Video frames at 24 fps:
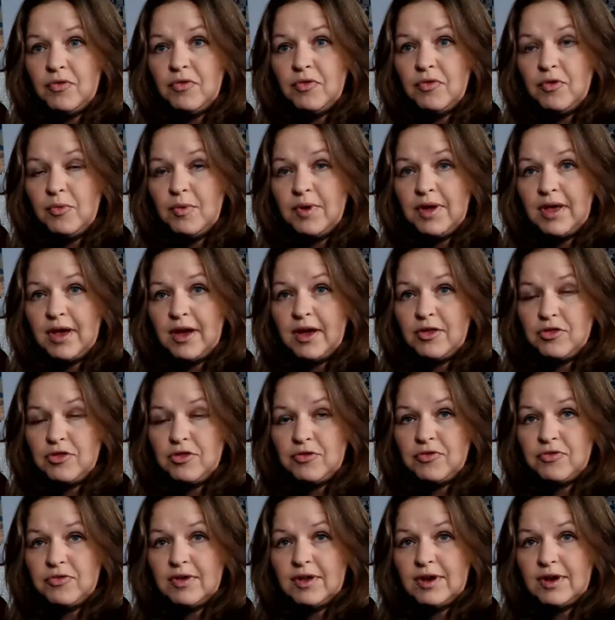the way I
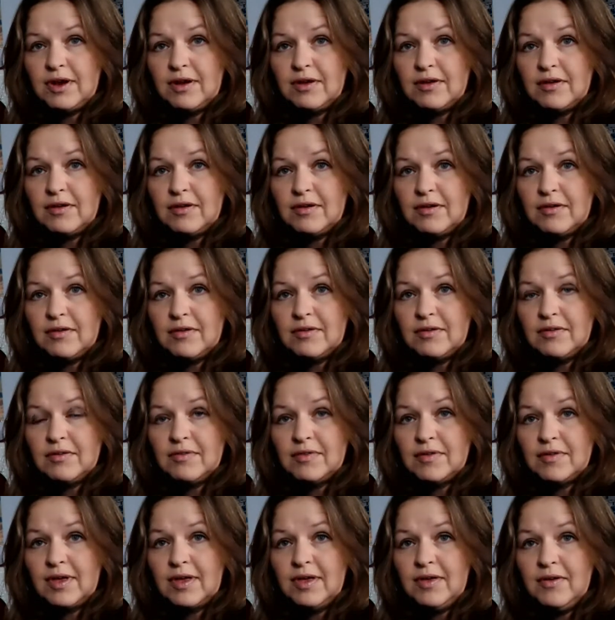just did it,
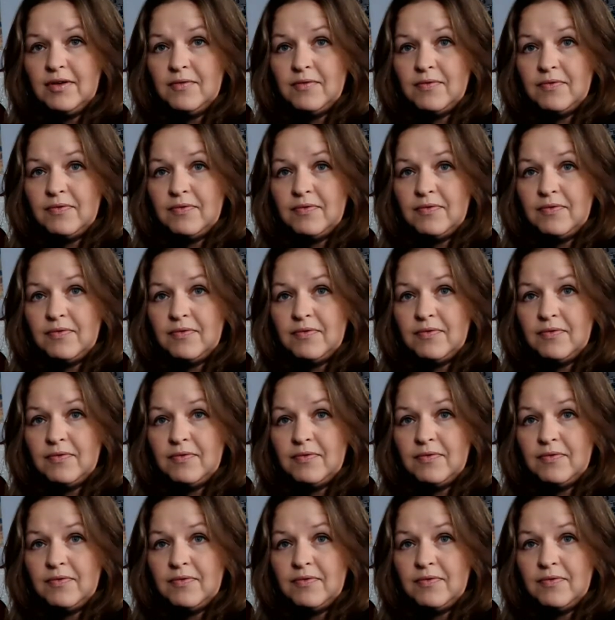okay?